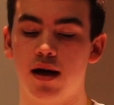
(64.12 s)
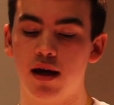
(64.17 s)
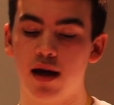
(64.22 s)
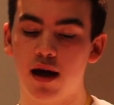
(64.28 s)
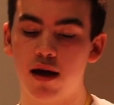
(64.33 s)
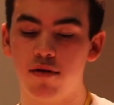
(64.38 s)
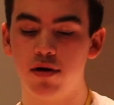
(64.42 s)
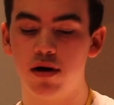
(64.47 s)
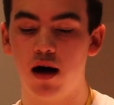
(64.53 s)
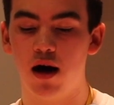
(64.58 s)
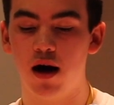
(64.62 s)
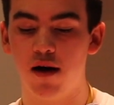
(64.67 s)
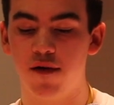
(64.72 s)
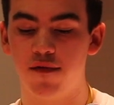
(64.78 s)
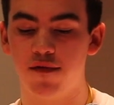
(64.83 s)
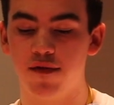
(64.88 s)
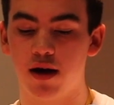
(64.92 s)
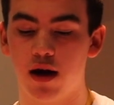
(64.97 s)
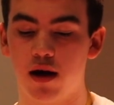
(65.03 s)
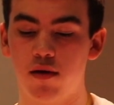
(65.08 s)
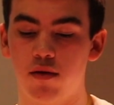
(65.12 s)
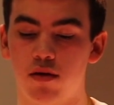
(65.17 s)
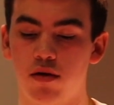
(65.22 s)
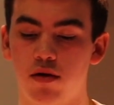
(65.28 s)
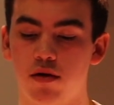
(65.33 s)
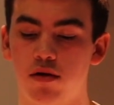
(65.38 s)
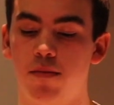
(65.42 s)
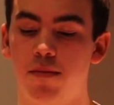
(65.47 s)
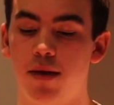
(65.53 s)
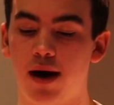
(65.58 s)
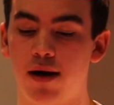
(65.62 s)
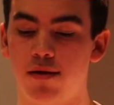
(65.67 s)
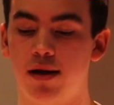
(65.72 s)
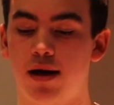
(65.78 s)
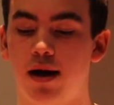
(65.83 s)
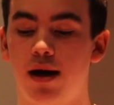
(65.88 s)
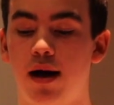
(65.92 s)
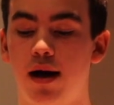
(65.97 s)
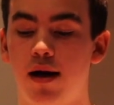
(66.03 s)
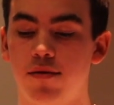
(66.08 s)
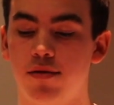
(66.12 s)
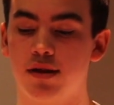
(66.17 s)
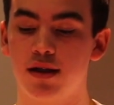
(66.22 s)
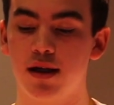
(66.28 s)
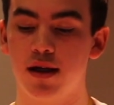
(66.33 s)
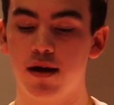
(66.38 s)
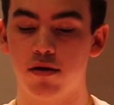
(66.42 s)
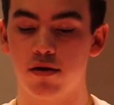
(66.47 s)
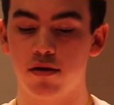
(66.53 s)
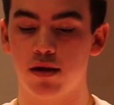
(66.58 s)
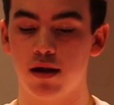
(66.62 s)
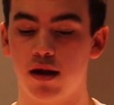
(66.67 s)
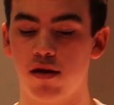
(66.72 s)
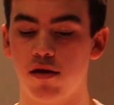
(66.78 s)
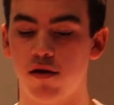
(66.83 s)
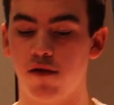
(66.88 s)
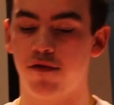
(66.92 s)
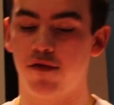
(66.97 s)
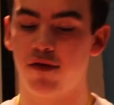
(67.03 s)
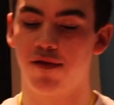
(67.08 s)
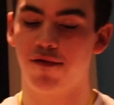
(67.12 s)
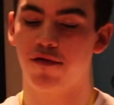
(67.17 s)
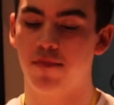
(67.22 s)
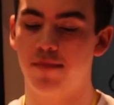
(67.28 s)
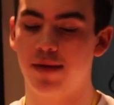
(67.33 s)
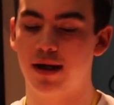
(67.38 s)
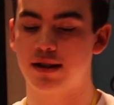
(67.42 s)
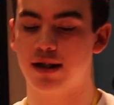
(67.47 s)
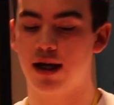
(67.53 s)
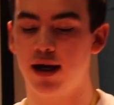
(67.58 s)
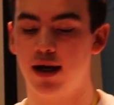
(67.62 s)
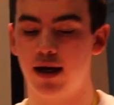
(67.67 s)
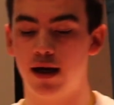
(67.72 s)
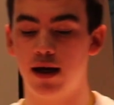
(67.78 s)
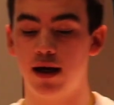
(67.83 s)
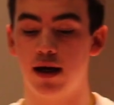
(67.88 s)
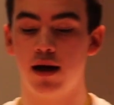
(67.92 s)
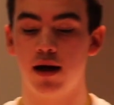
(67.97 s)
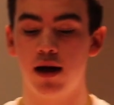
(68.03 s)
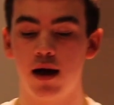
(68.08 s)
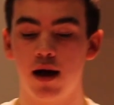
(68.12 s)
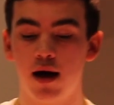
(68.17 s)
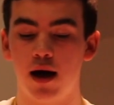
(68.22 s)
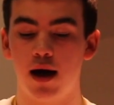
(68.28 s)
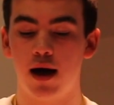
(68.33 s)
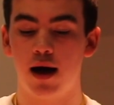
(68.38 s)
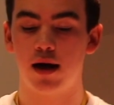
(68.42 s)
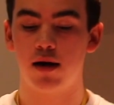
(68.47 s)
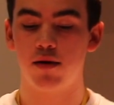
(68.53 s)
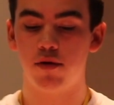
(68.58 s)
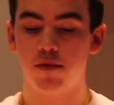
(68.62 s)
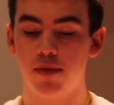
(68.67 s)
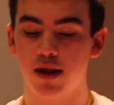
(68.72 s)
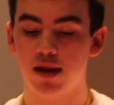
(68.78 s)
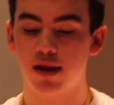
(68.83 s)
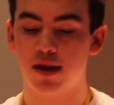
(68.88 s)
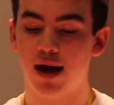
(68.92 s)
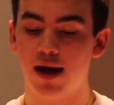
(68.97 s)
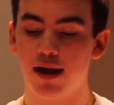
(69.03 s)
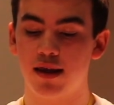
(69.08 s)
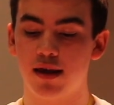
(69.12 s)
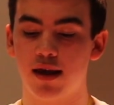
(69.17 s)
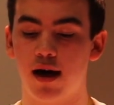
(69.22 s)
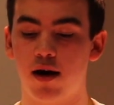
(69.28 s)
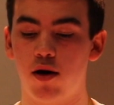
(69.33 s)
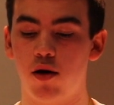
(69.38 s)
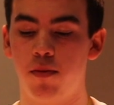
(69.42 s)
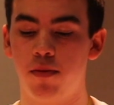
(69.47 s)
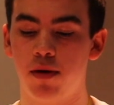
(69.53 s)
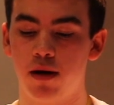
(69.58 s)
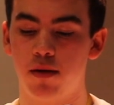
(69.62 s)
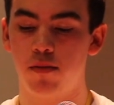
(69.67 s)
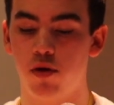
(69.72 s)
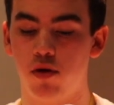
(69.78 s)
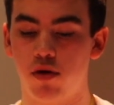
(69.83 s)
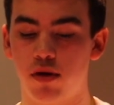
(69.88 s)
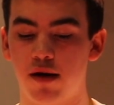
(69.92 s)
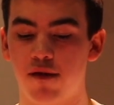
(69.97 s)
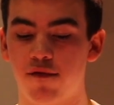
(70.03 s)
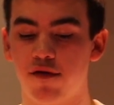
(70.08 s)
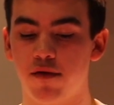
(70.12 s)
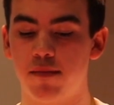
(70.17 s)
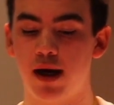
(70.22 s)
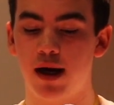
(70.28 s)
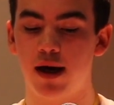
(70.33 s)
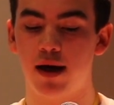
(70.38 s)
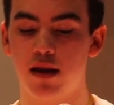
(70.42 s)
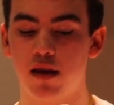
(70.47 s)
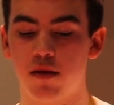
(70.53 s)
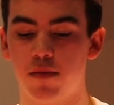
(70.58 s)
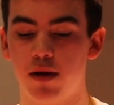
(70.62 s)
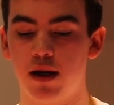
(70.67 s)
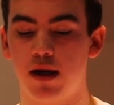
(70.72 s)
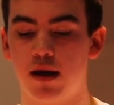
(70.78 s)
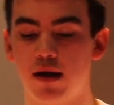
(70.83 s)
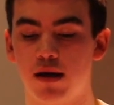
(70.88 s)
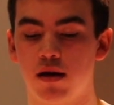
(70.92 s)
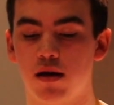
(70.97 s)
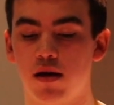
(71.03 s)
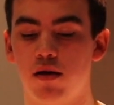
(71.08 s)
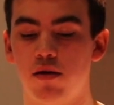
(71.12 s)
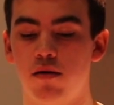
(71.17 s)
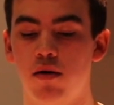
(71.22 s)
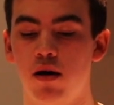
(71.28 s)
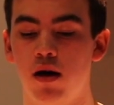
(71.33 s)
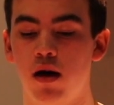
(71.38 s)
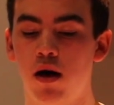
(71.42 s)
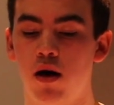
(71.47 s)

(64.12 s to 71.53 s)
a year and a half ago, or about that, I was secretly suffering from anxiety, and I would be scared to get up in the morning from my head spinning to,